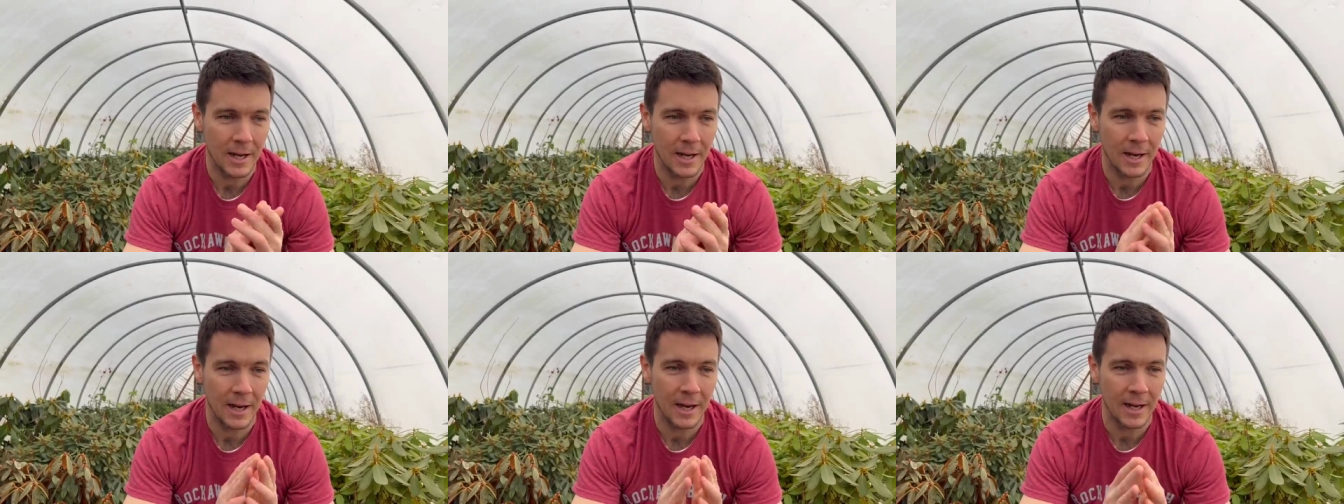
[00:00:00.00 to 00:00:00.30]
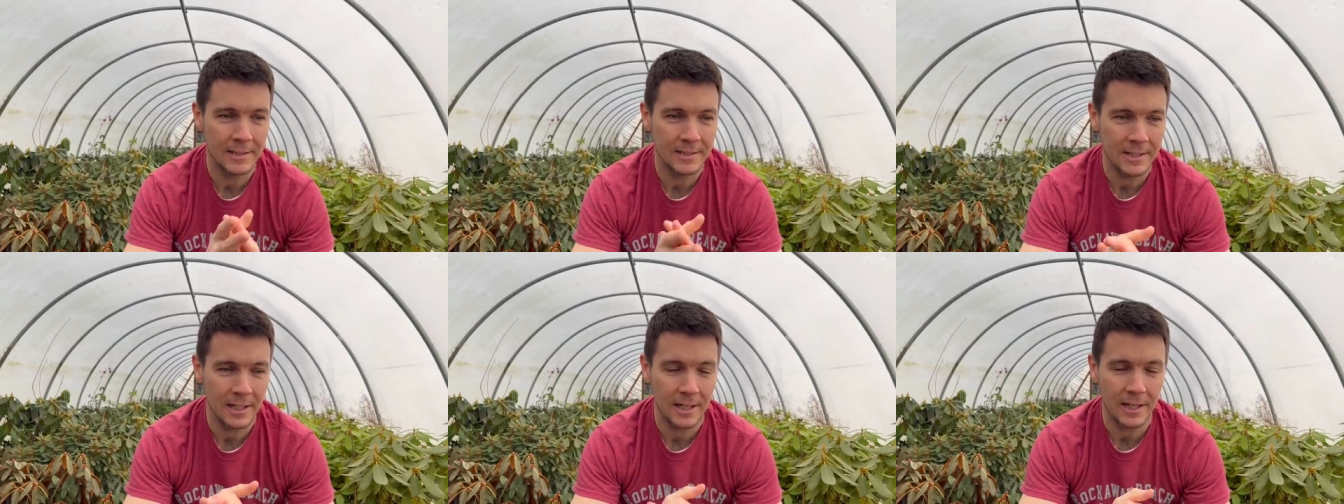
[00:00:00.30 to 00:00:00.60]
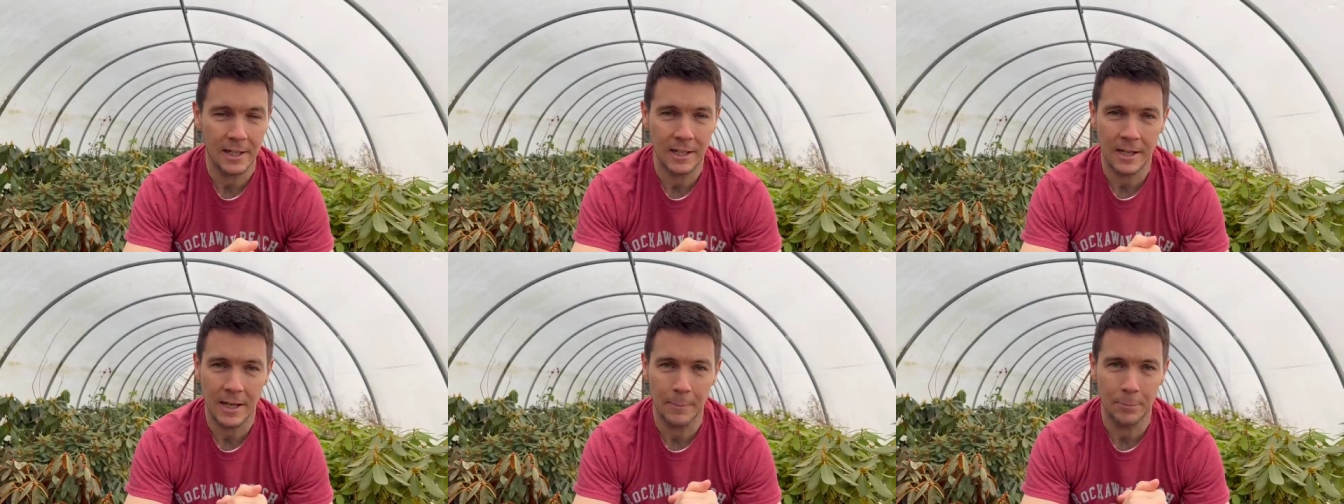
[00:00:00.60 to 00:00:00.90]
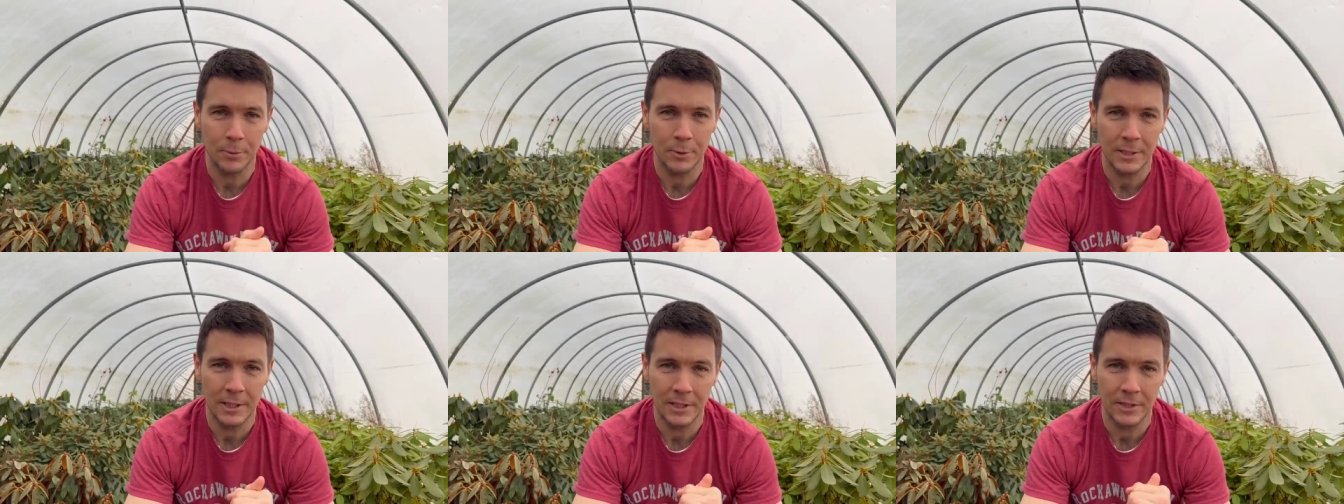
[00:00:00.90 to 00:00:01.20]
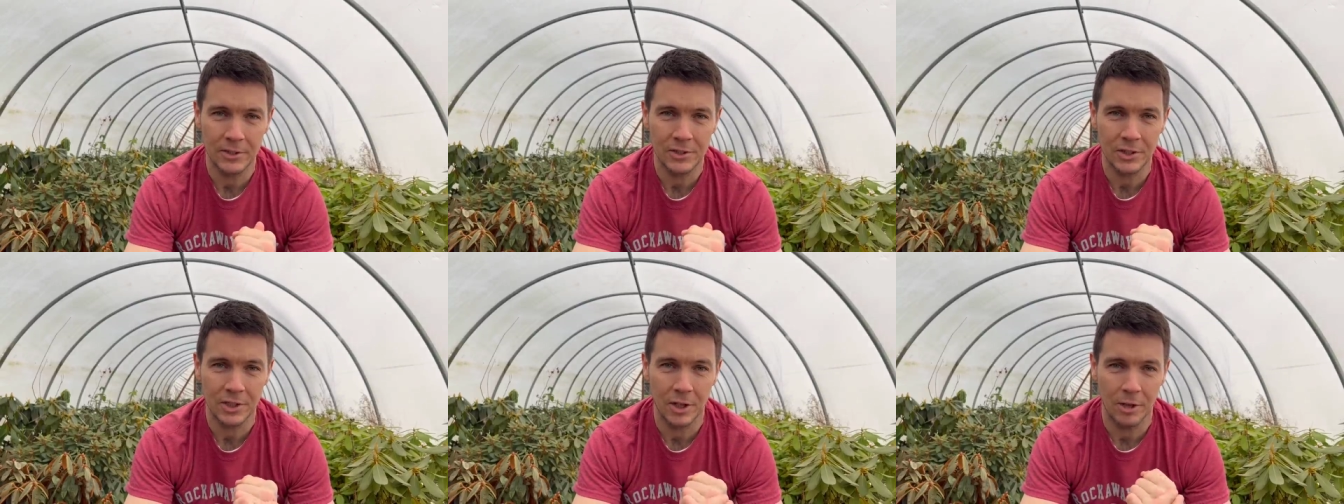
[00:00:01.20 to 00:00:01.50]
Uh, I did it a couple
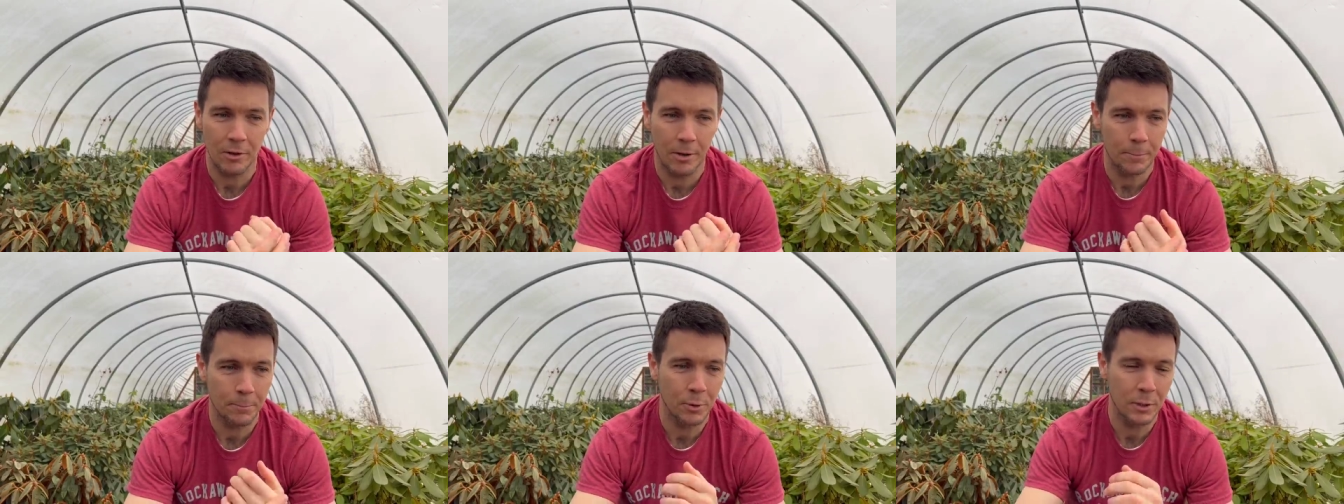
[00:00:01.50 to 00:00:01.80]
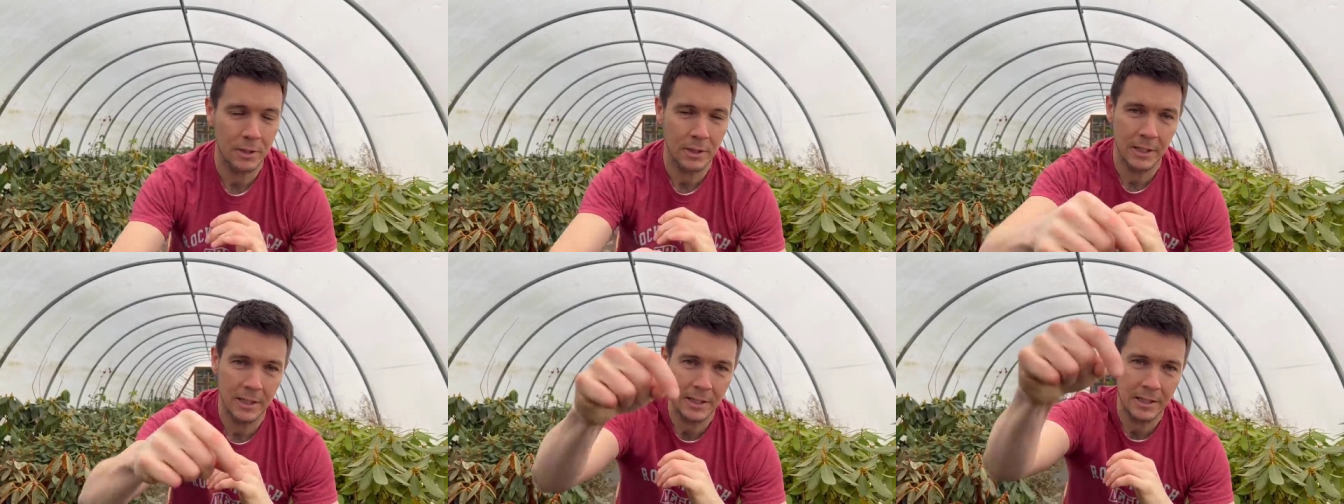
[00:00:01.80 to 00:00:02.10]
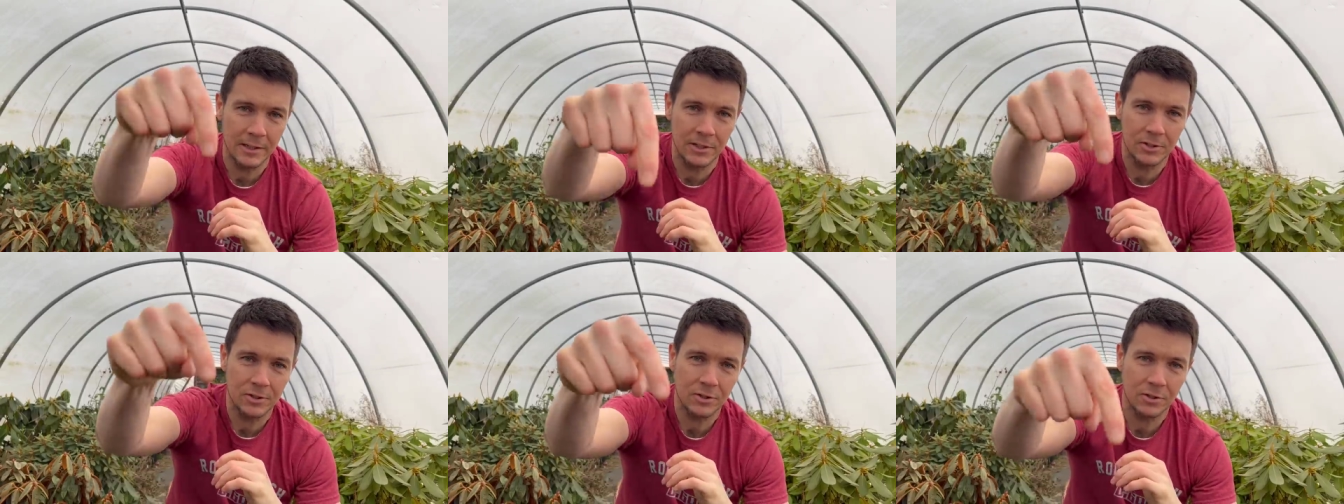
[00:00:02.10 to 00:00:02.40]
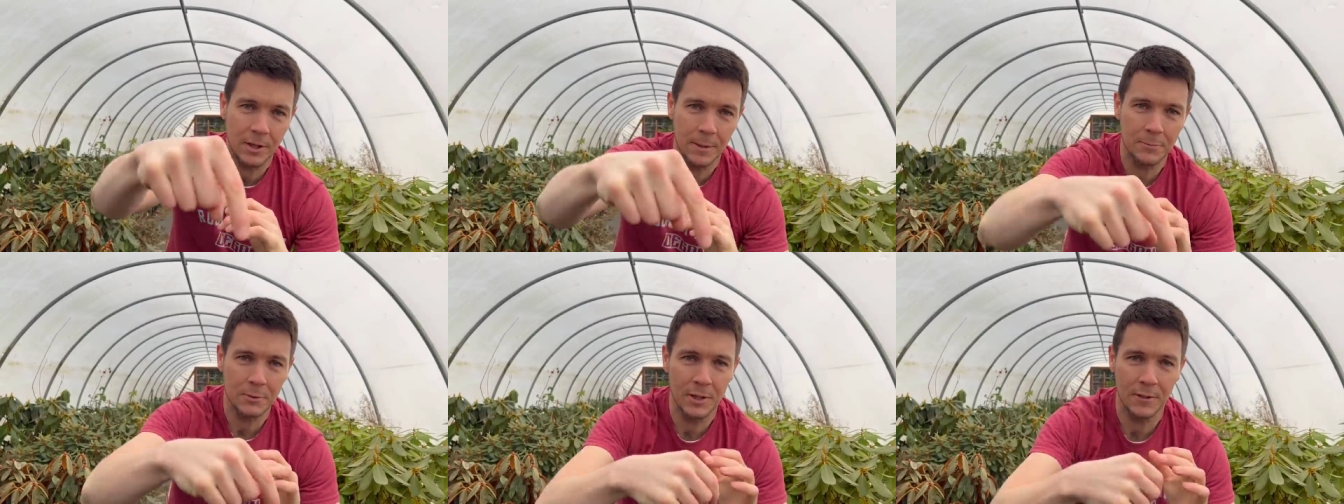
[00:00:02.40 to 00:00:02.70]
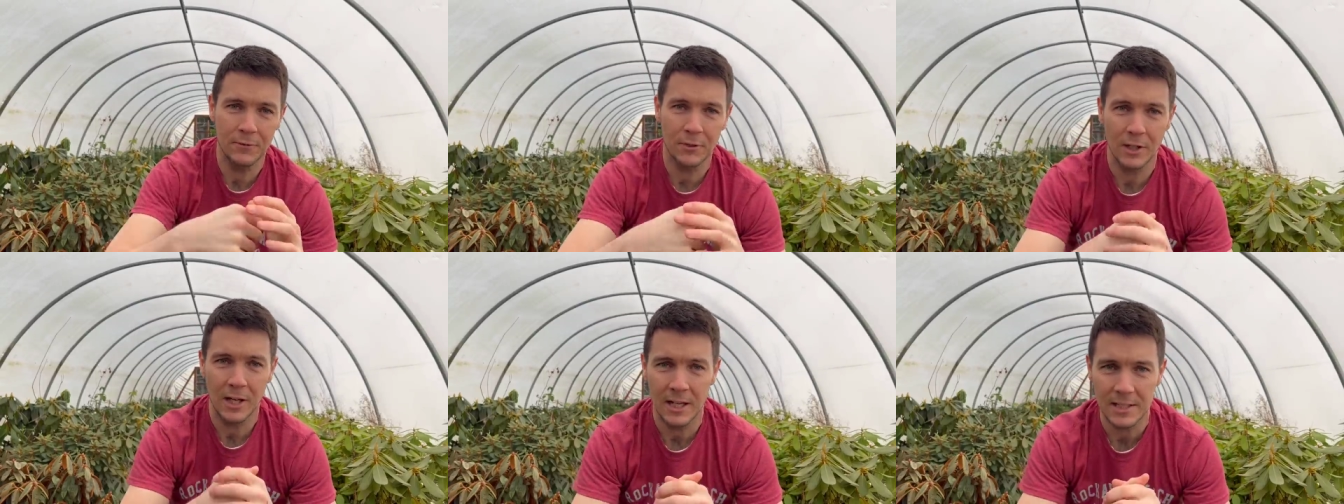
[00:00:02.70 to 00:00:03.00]
years ago. I'll put a link in the description
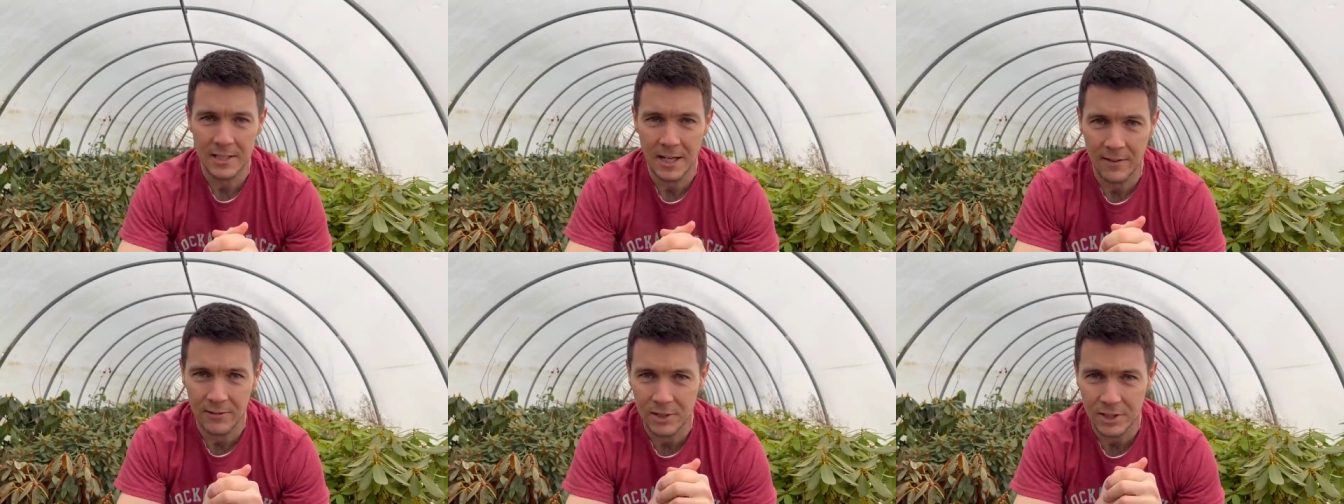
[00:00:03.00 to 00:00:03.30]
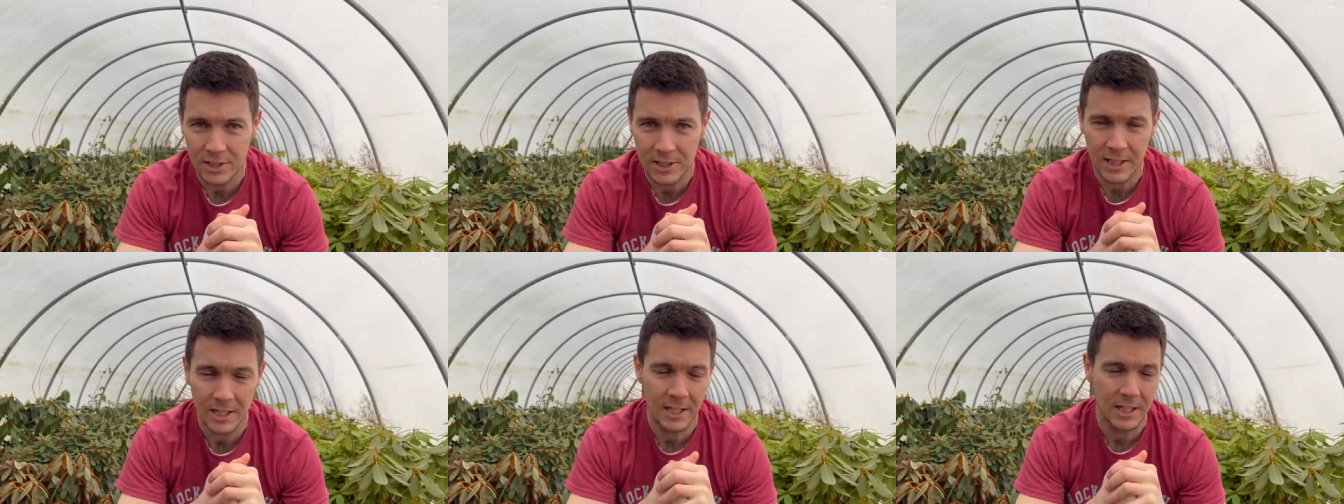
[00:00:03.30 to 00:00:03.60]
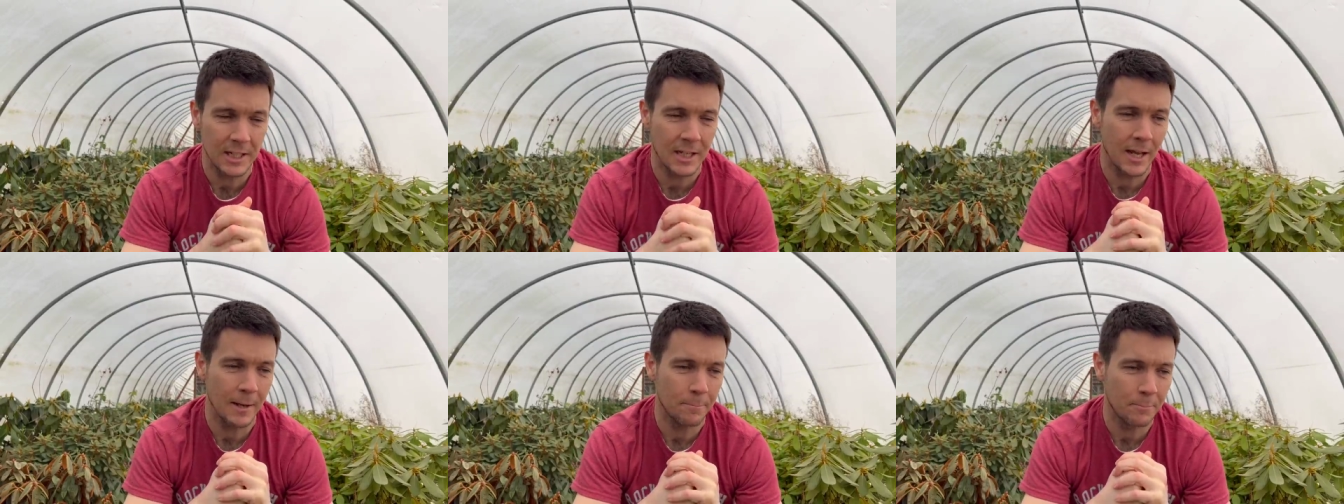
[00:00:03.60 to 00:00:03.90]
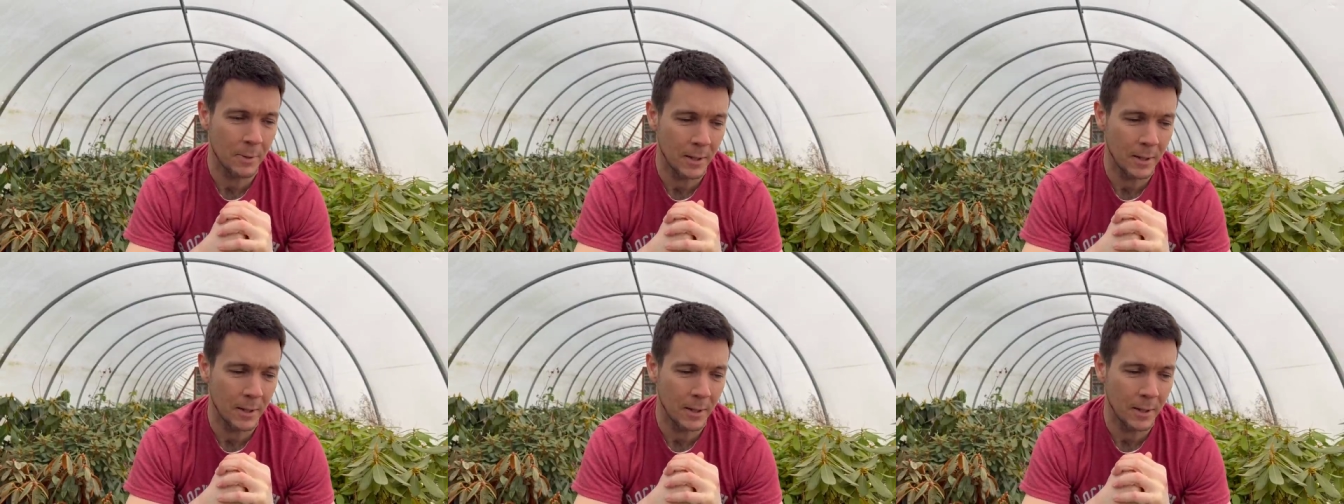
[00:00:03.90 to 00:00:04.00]
if you guys haven't seen it yet.